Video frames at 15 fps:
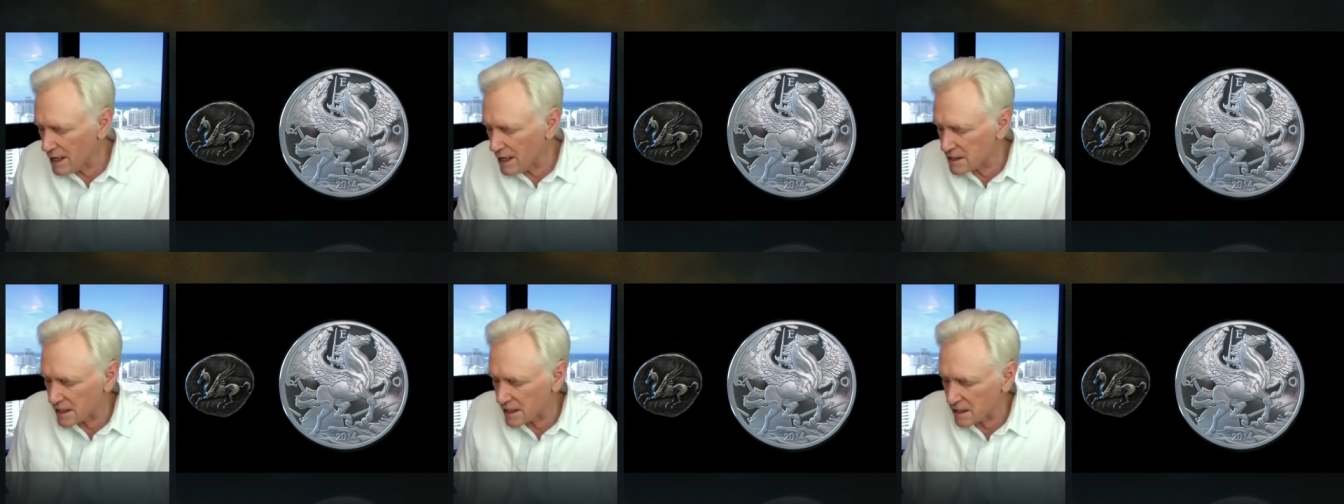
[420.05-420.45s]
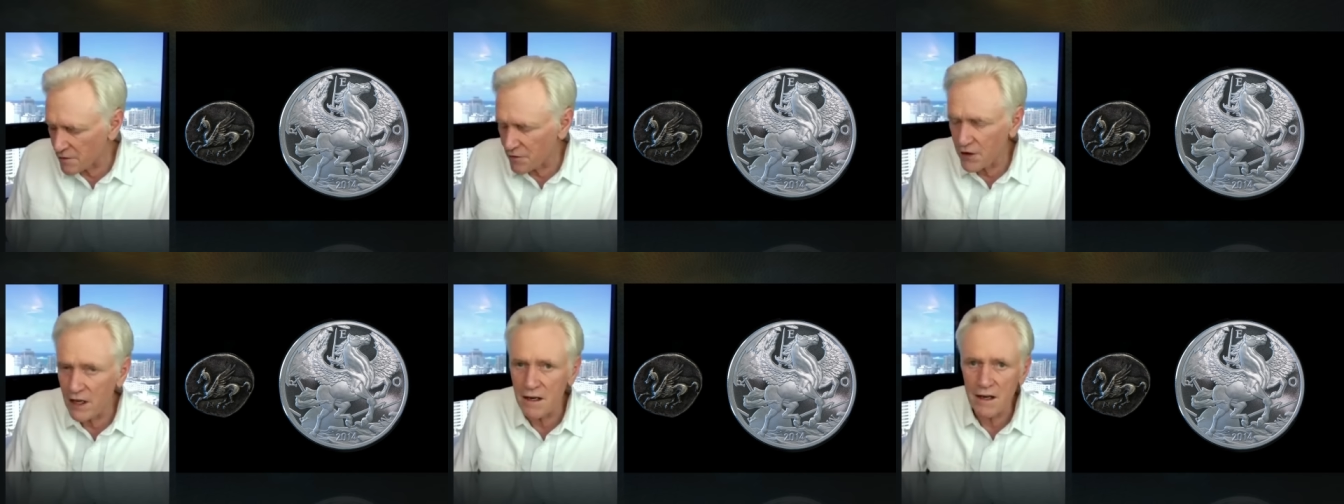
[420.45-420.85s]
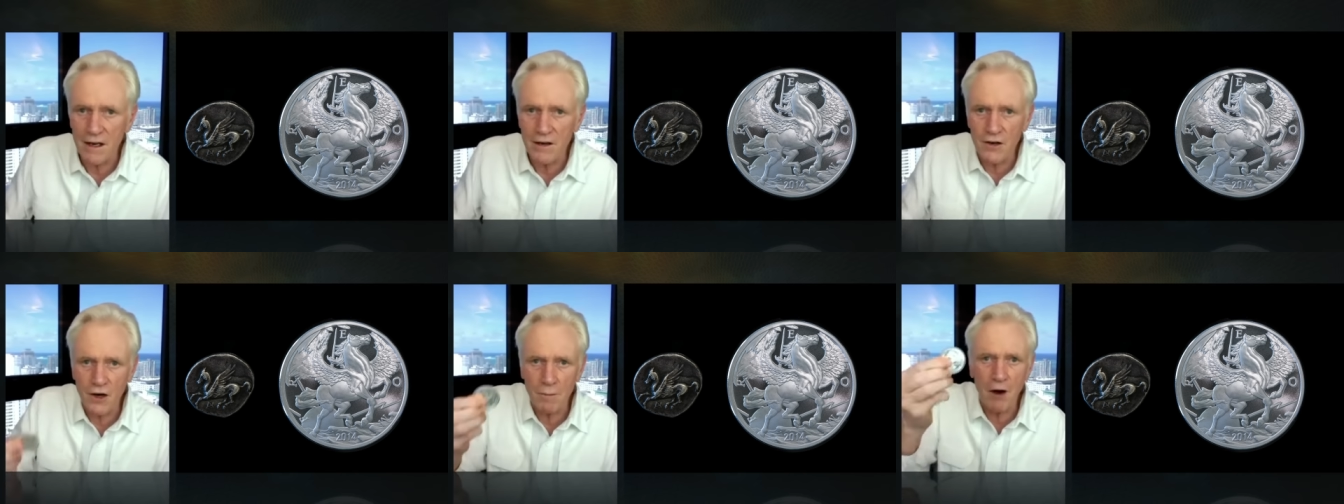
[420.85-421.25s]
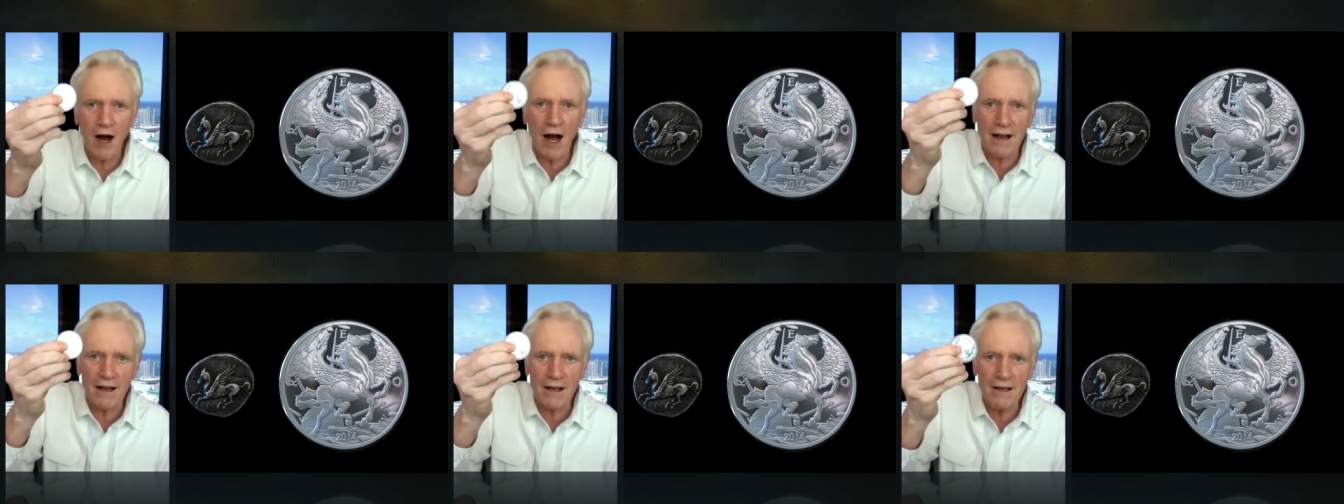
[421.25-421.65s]
easy to fit in your
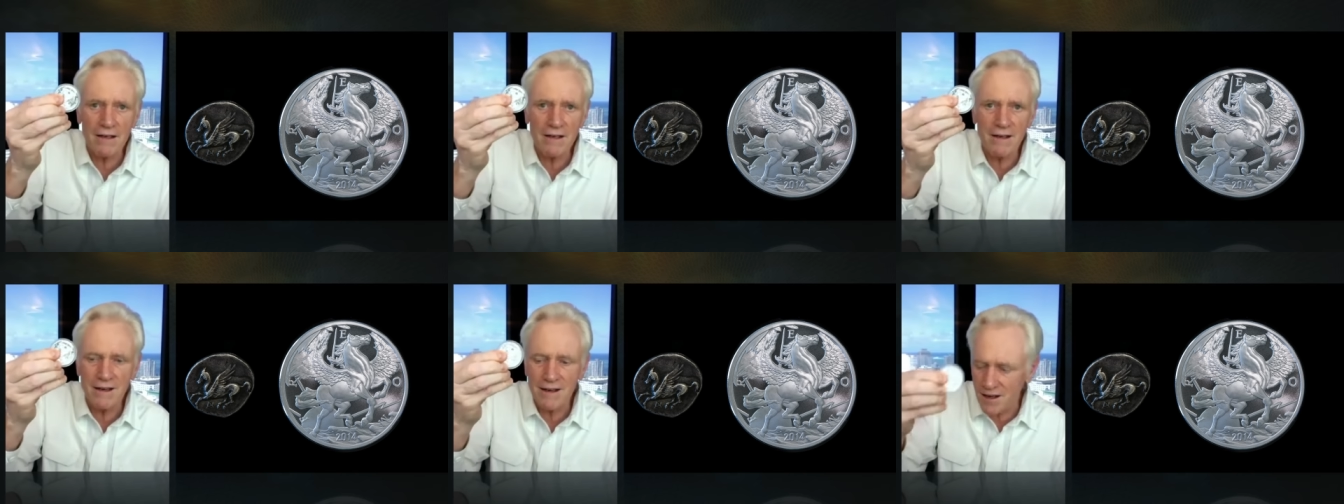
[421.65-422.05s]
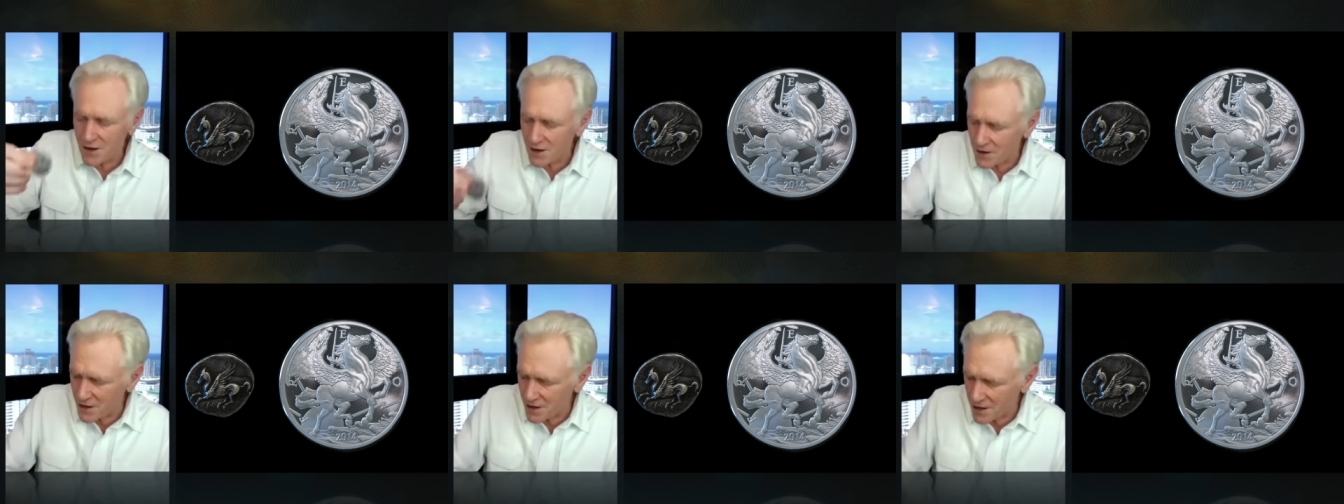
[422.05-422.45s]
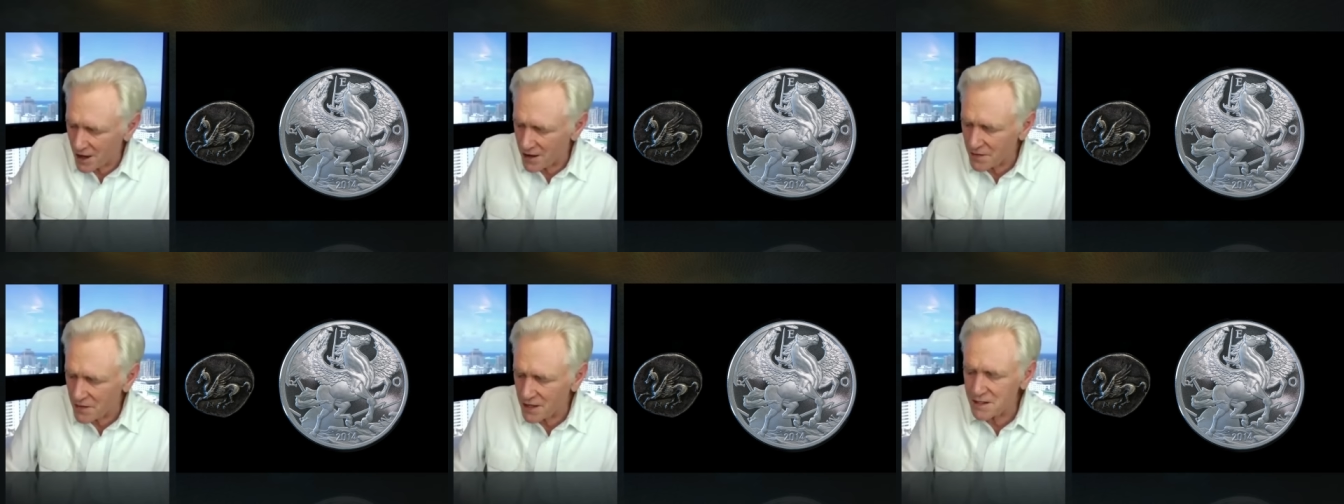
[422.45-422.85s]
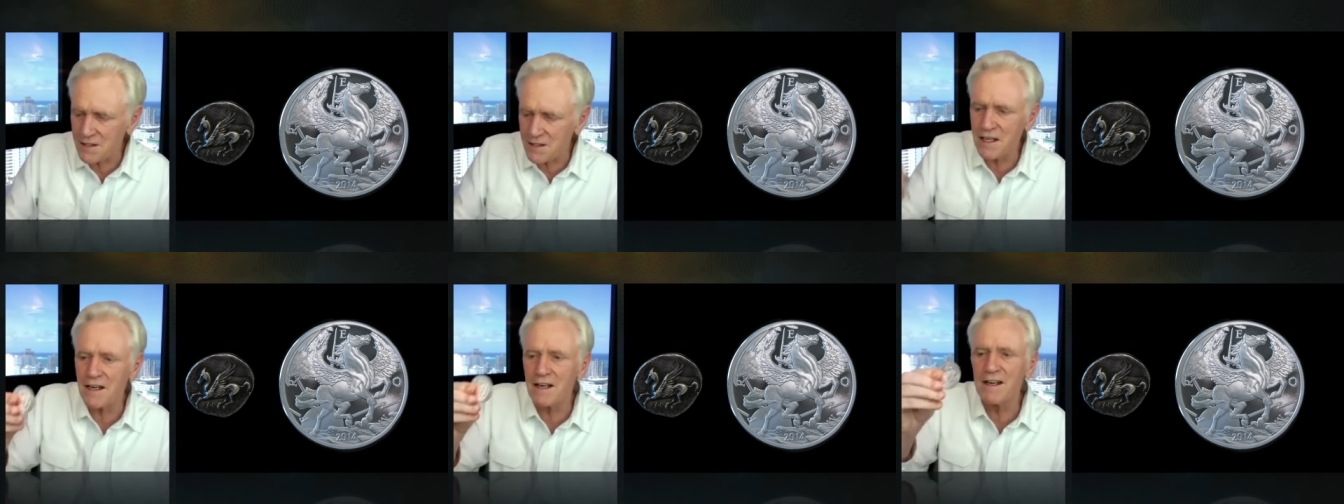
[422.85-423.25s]
pocket you know you could get this
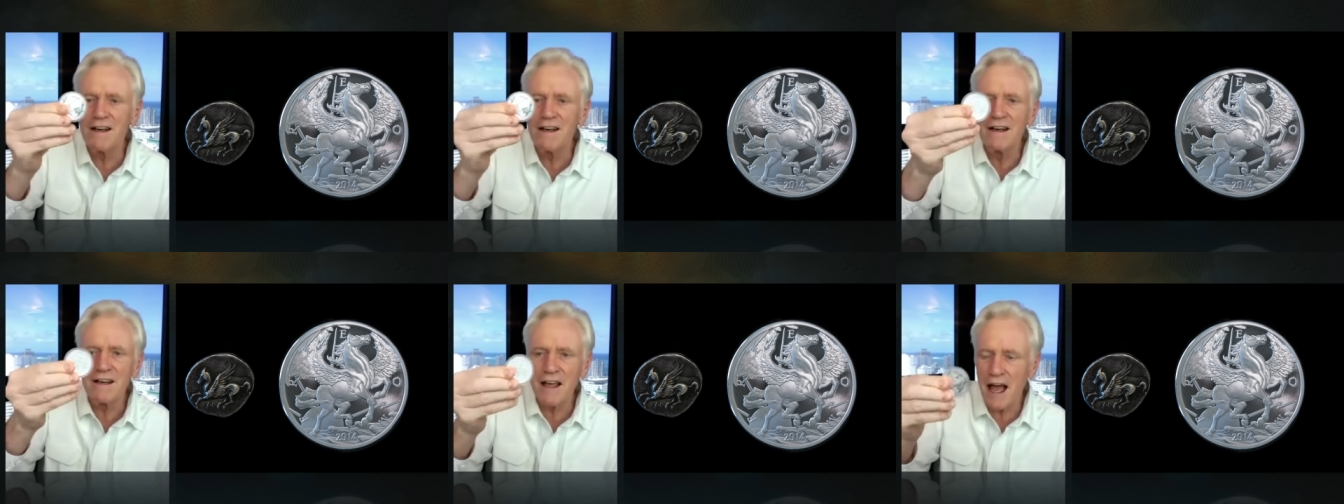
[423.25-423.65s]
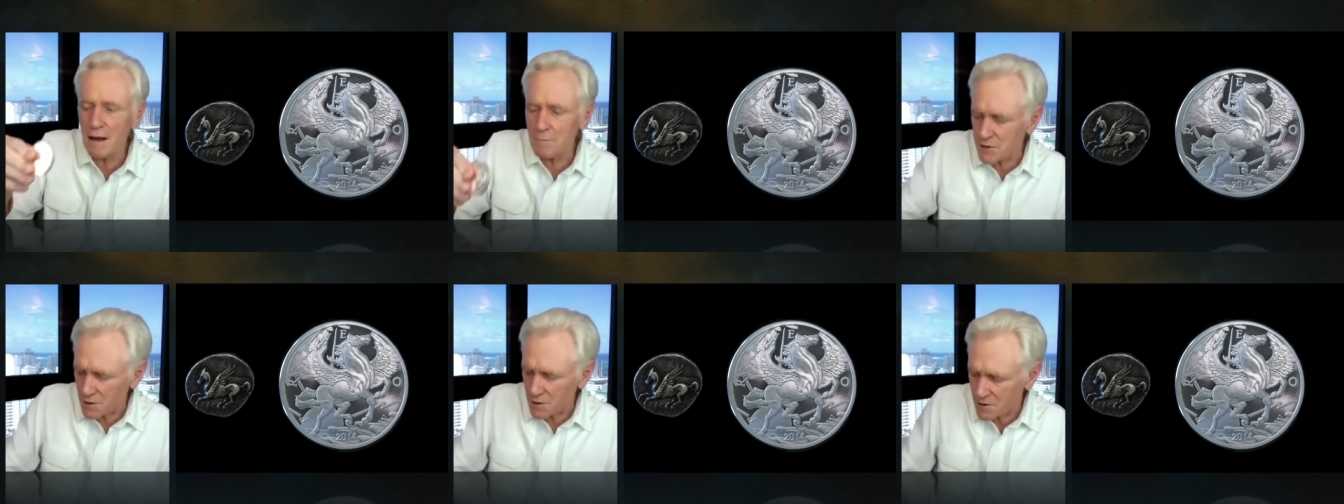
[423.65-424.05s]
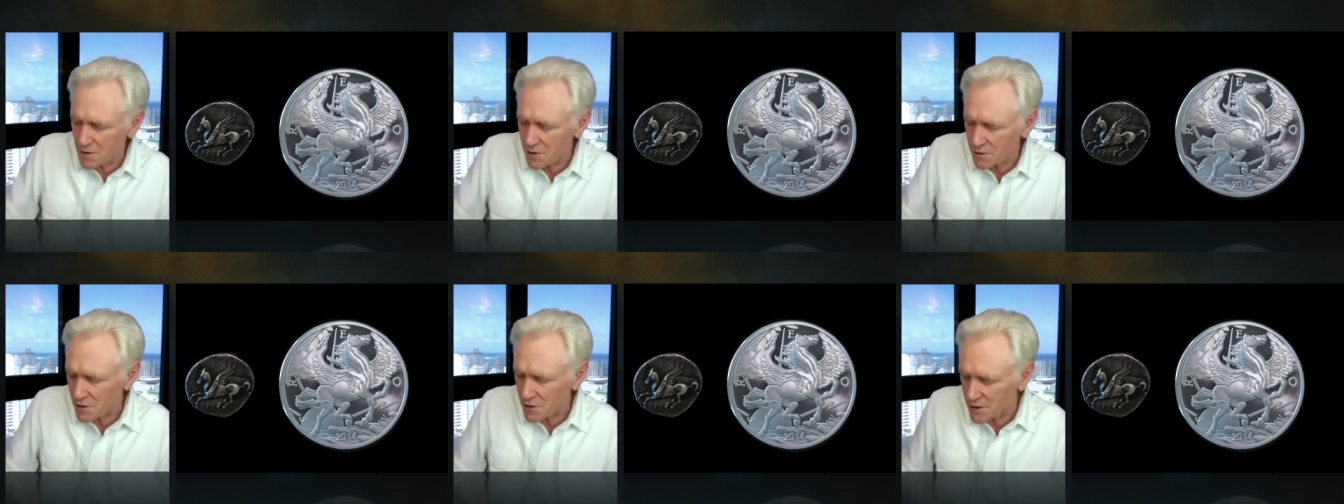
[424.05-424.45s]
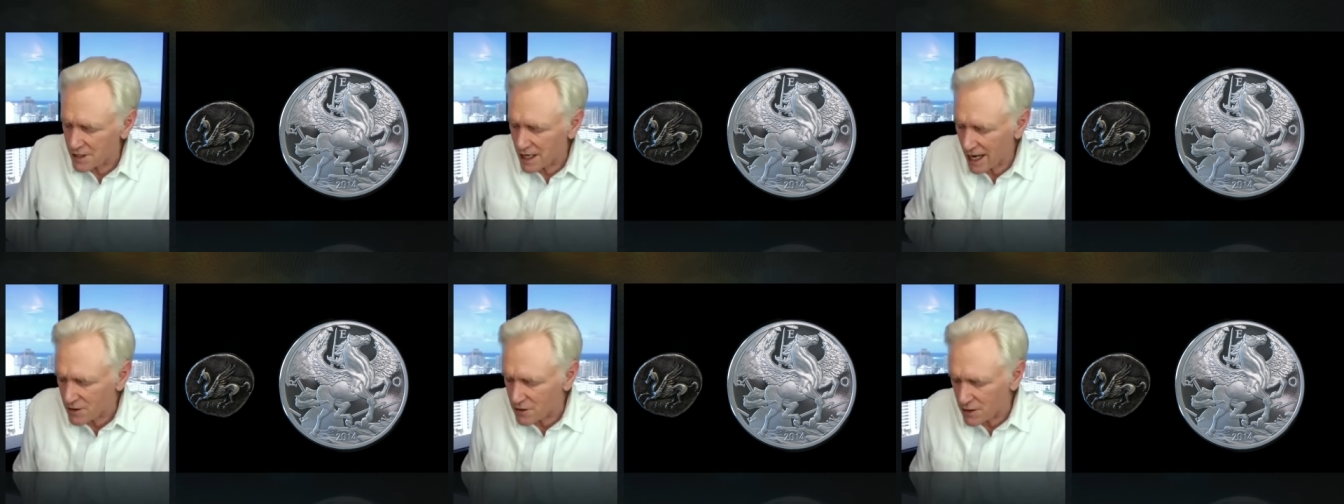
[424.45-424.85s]
is in a capsule too so it's
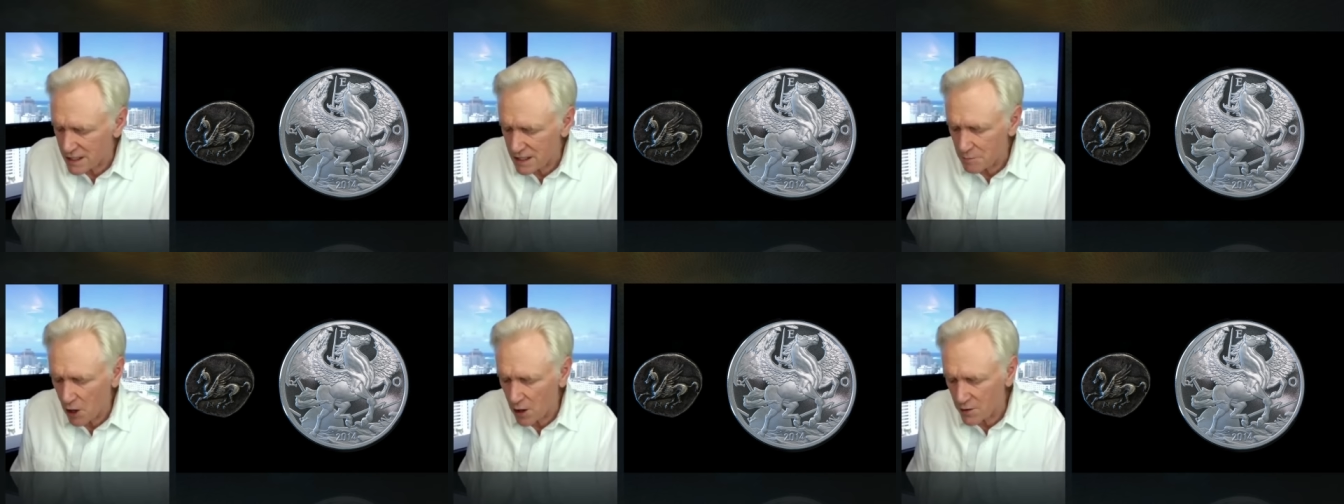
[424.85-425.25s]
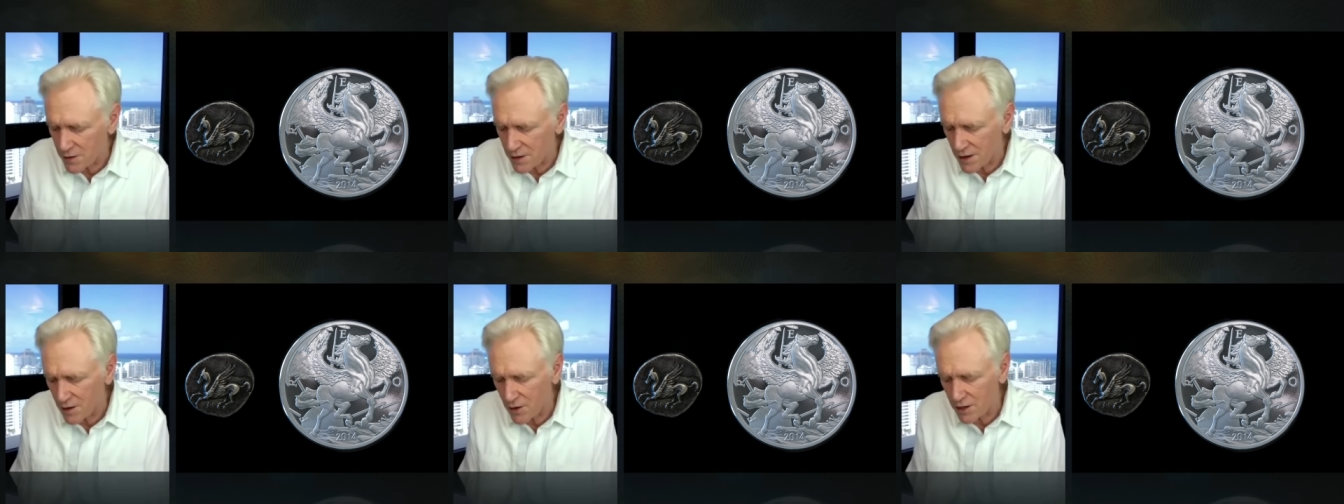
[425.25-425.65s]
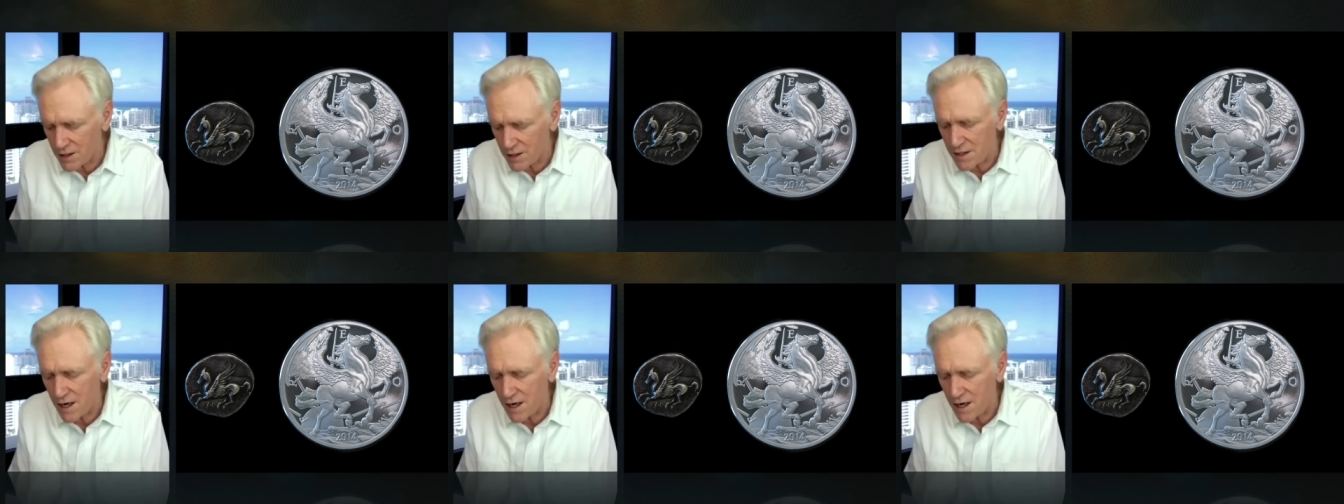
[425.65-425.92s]
actually smaller than it looks